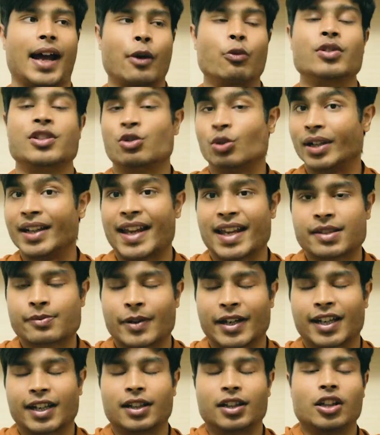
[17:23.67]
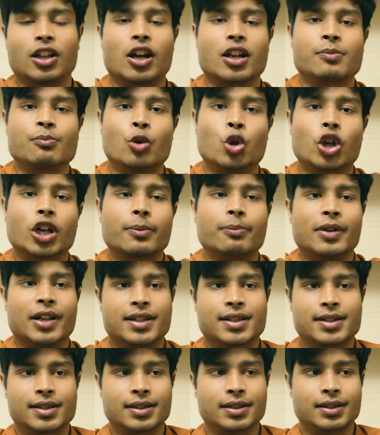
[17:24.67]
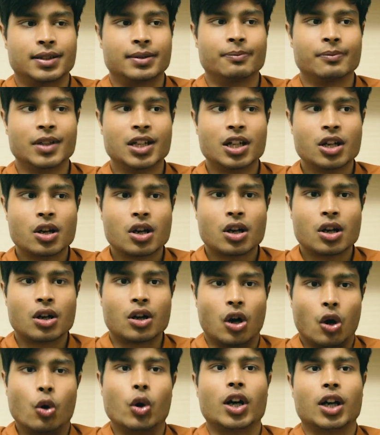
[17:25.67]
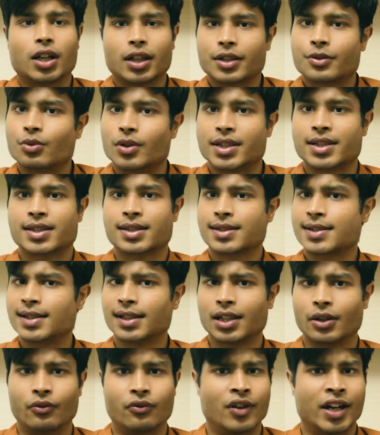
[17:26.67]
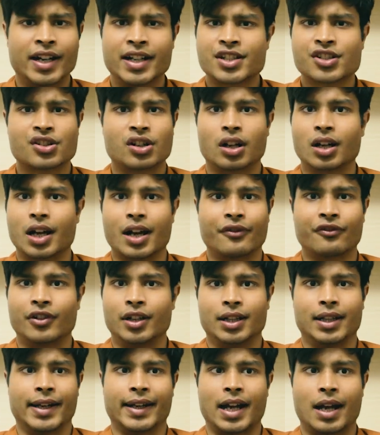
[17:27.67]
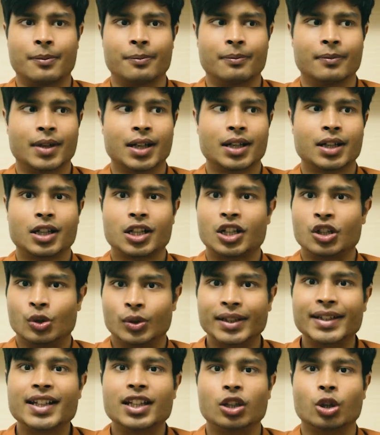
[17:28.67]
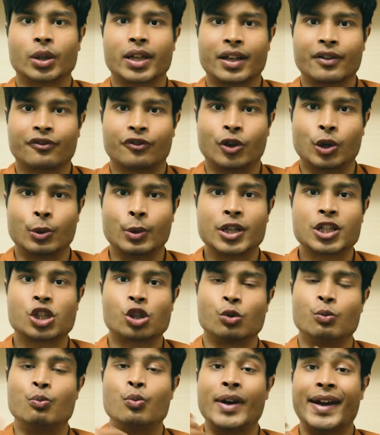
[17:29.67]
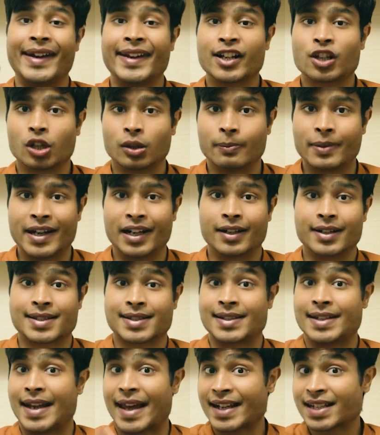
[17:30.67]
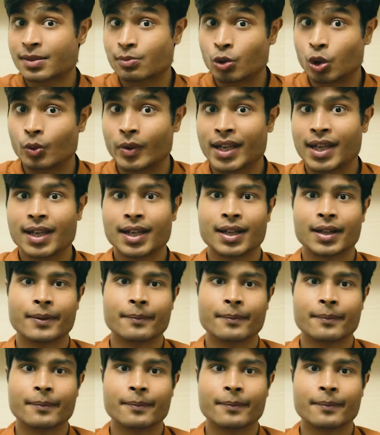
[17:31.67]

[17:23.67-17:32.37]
I was really expecting a lot more, but overall, it was still a very strong effort. Like, I'm really looking forward to Brady Colbert's next movie.